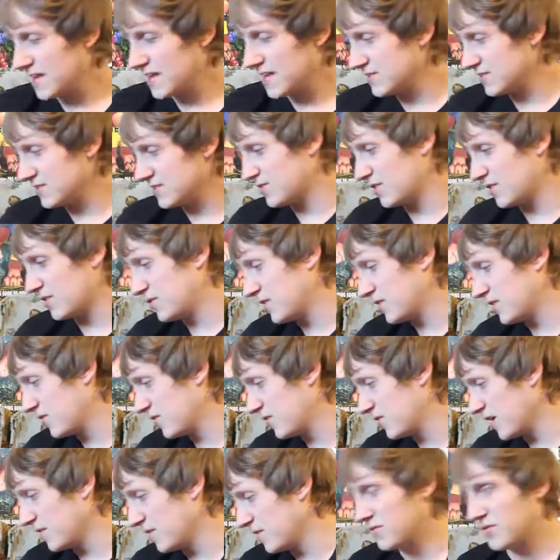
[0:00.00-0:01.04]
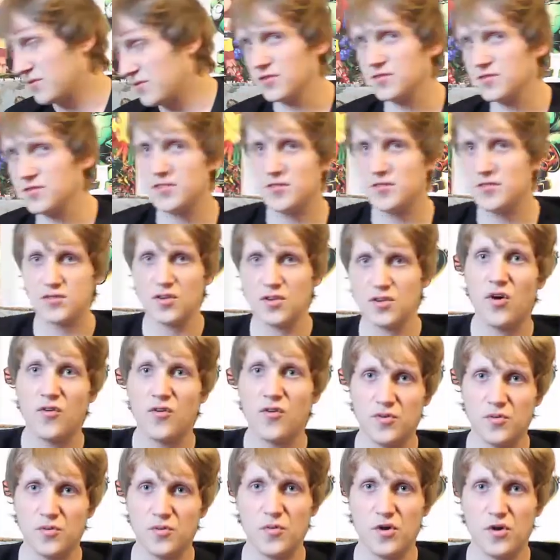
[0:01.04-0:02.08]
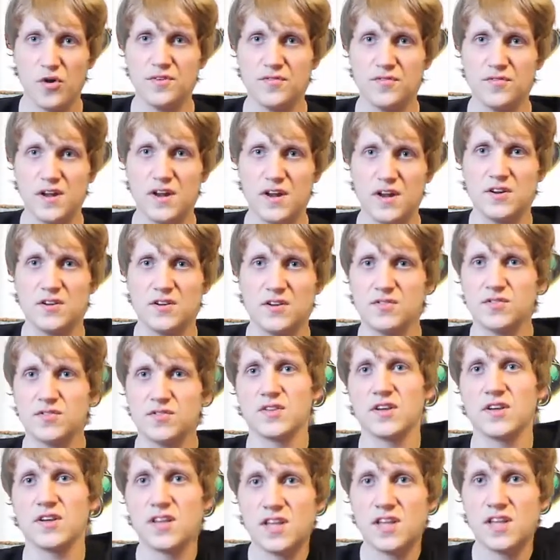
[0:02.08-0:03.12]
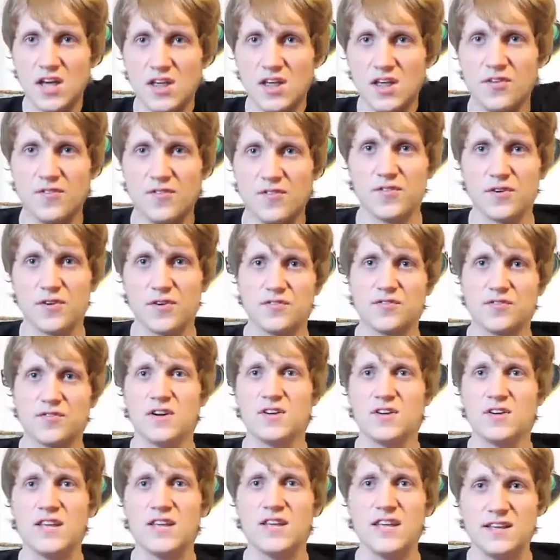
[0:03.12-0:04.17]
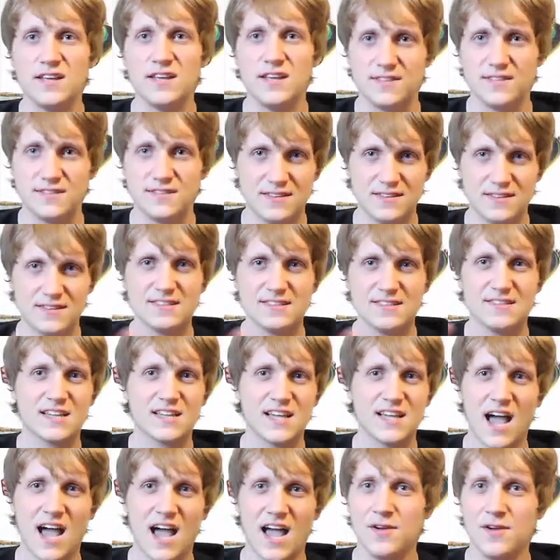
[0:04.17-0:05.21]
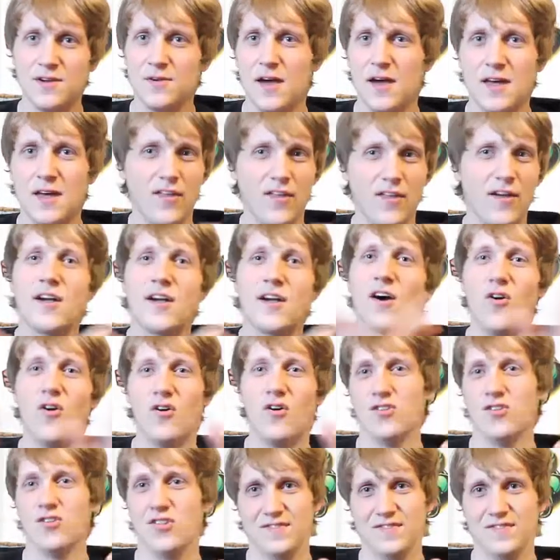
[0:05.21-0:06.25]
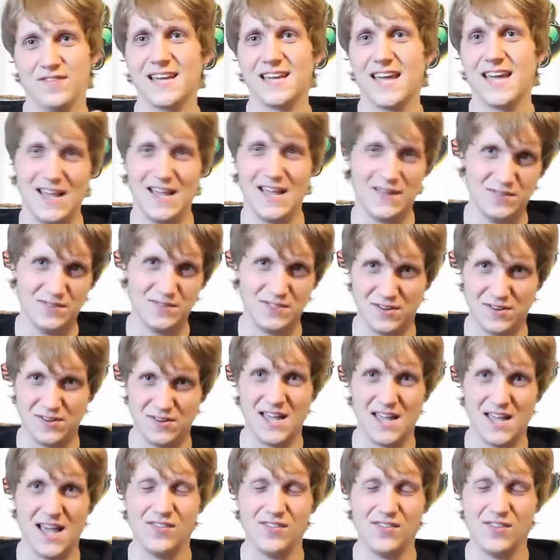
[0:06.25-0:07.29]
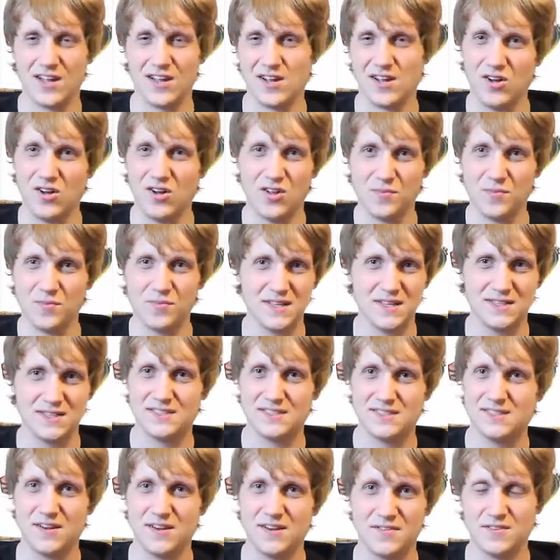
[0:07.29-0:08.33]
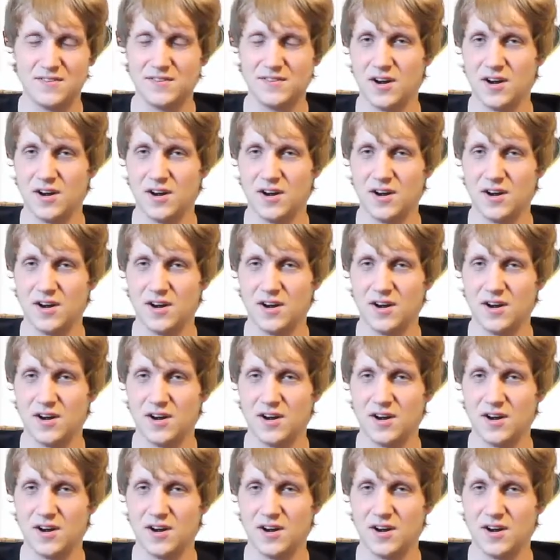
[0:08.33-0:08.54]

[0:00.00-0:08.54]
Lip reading: I guess I'll start with the other games first. This is all from one vendor. This is like the first vendor. This is the guy who had like all of the games. You know, he had like all the best stuff.